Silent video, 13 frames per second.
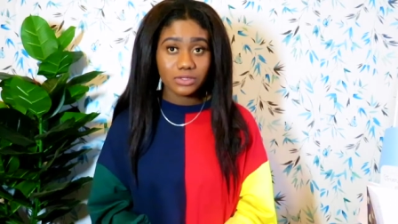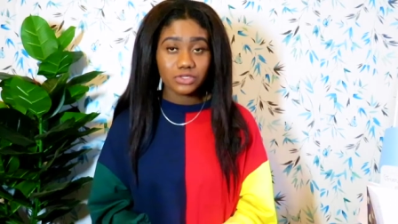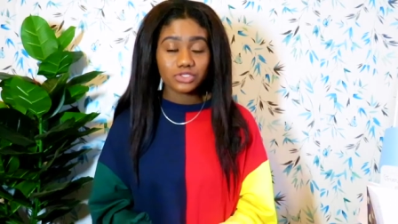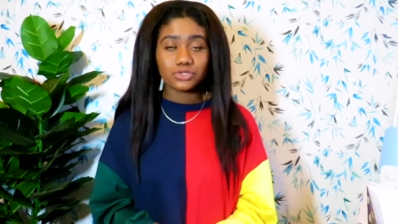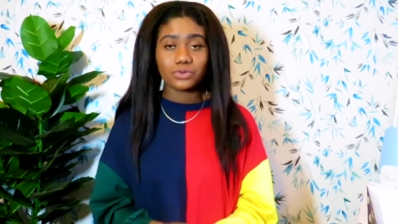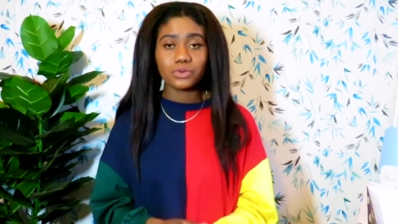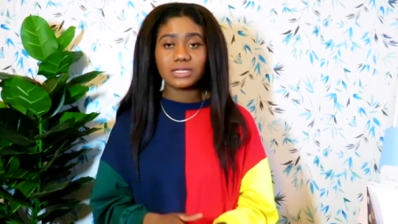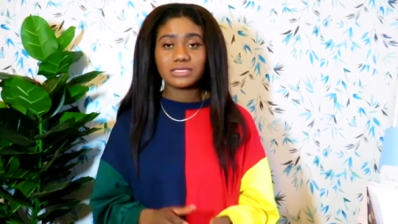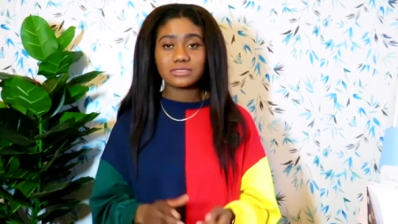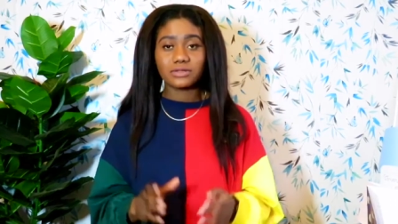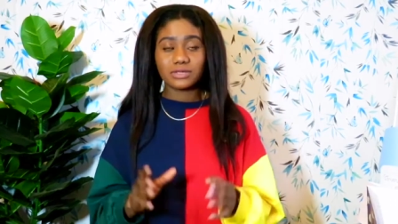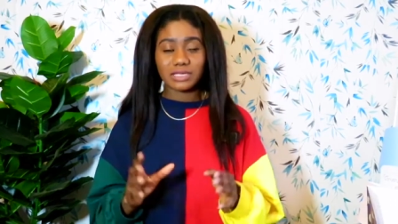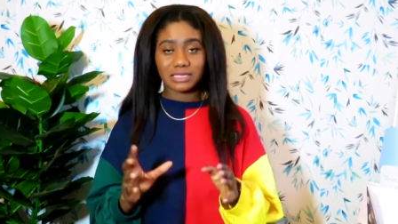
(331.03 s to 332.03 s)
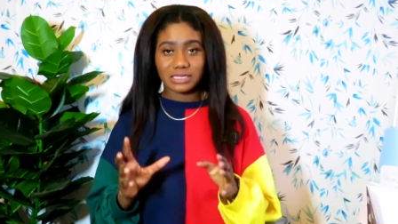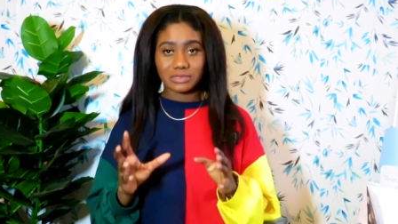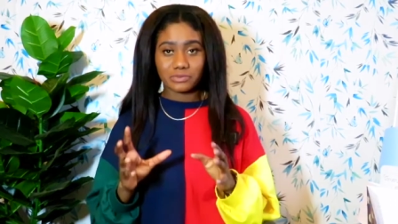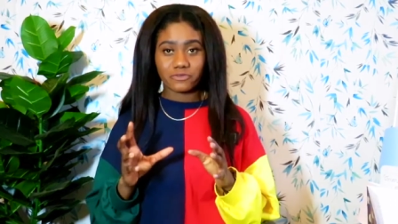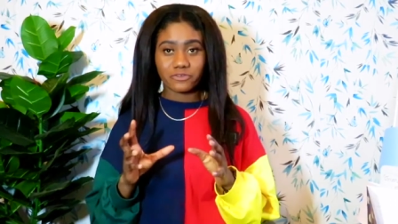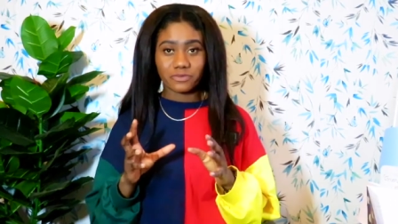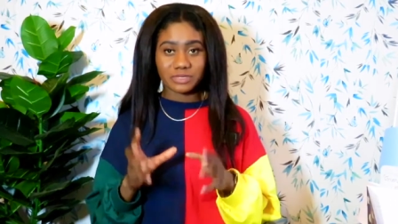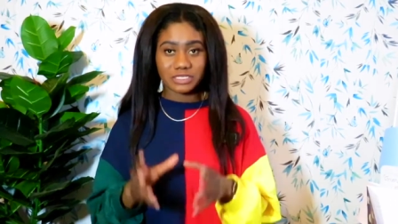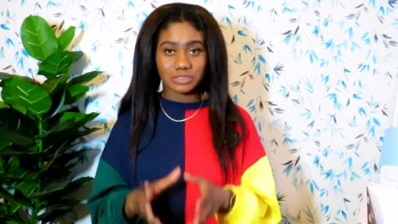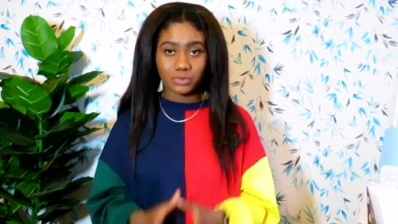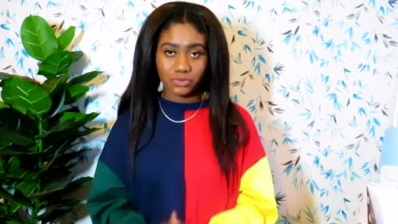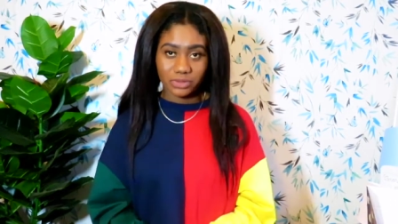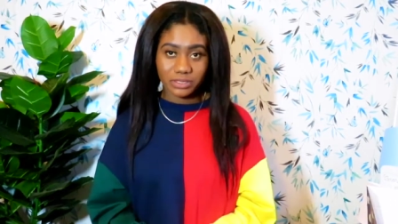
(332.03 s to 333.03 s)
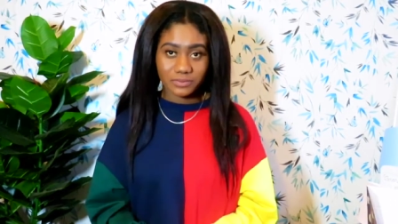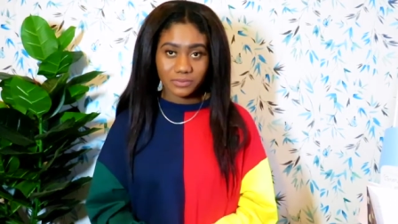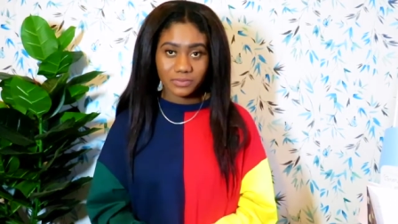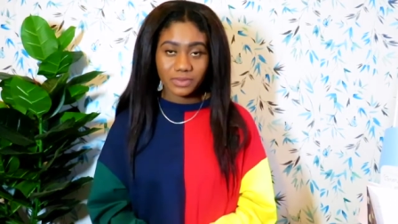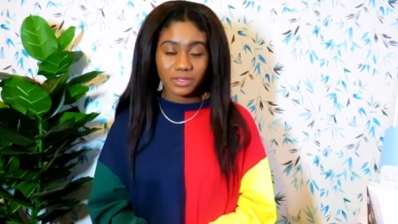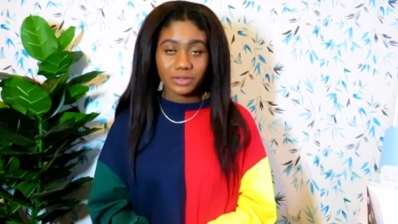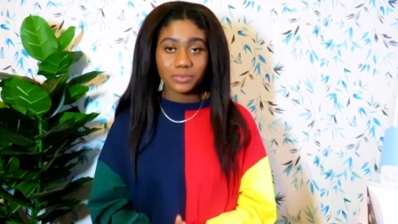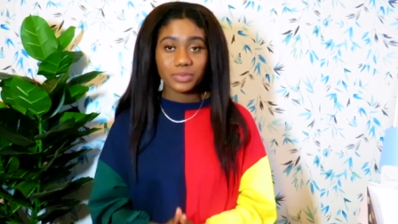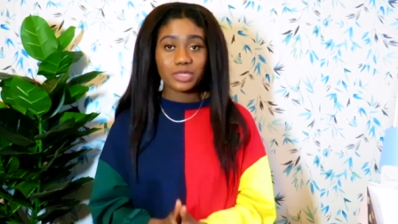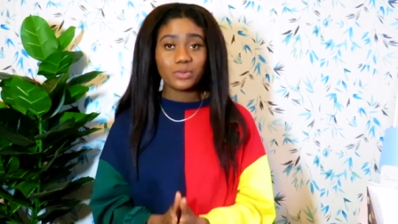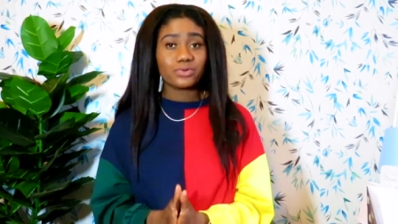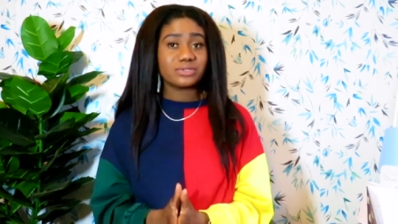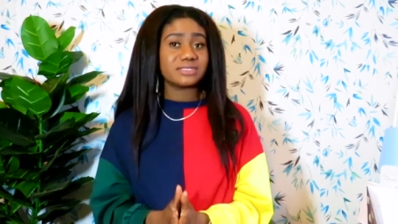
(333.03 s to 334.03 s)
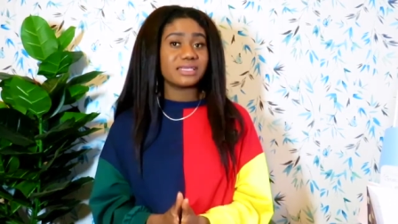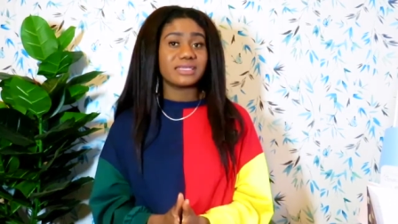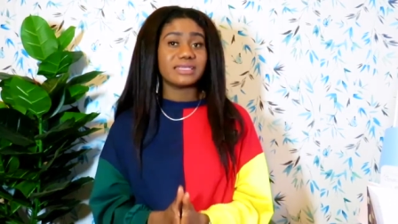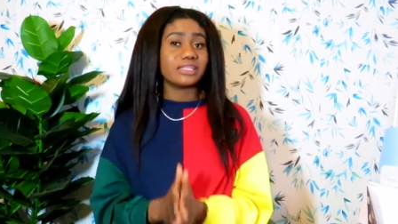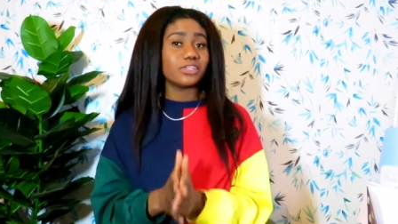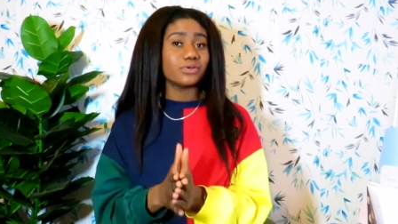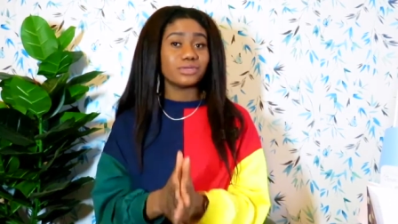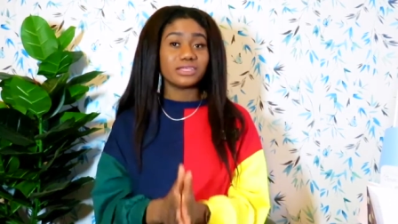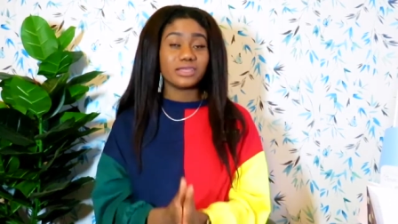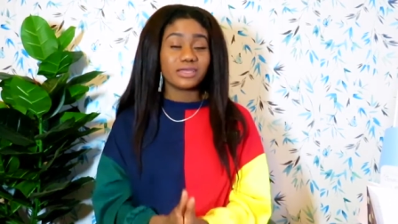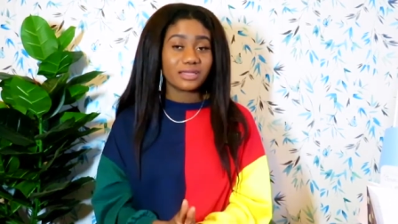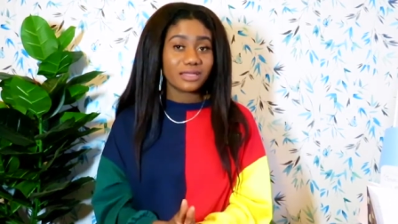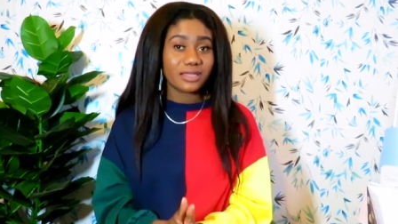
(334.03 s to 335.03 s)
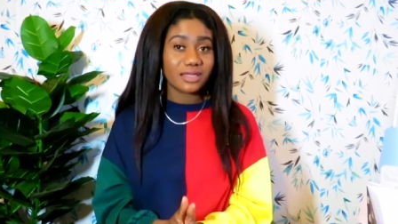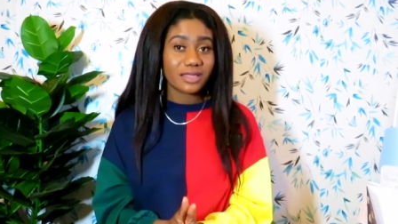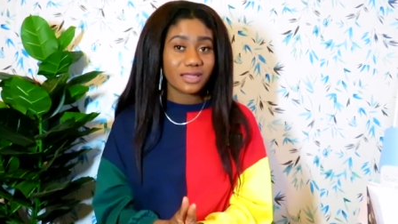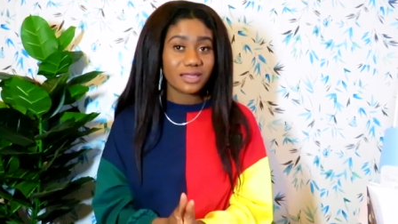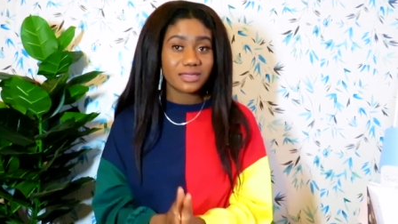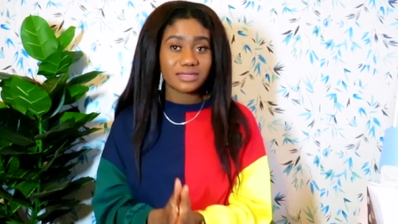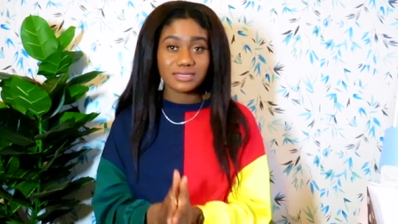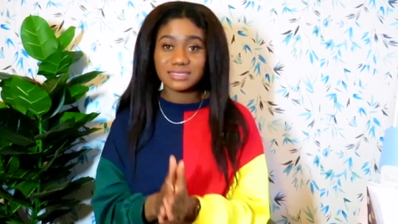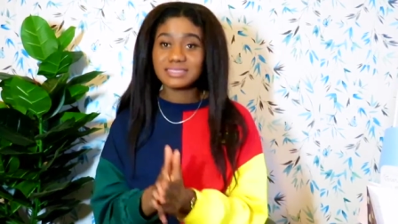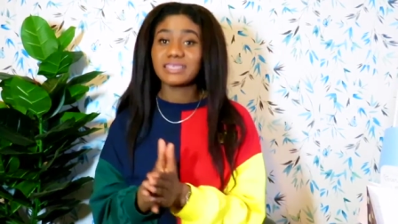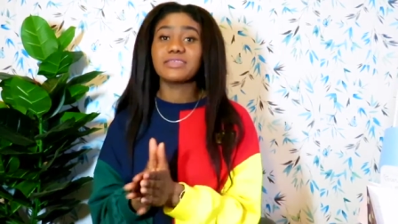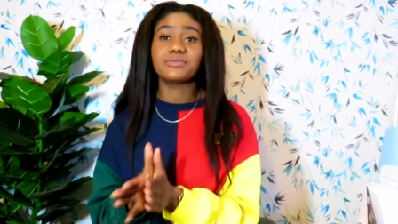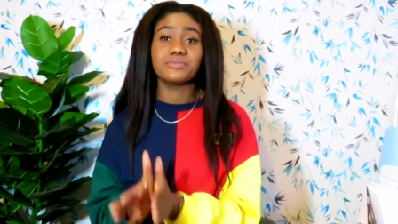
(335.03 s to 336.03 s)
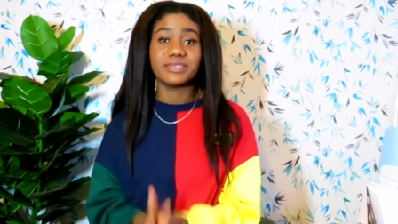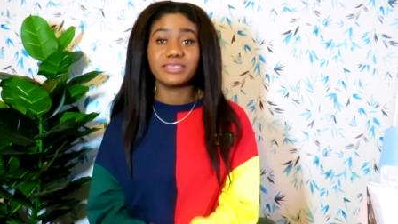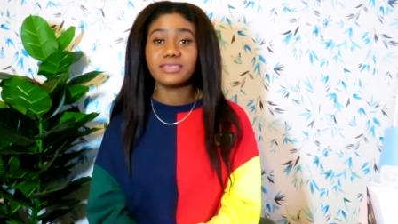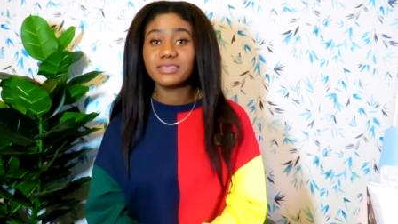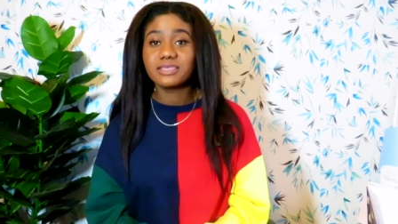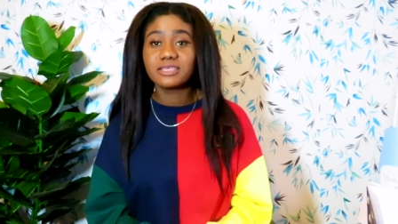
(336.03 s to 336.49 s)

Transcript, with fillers: so let's look at it from this point people saying new year saying me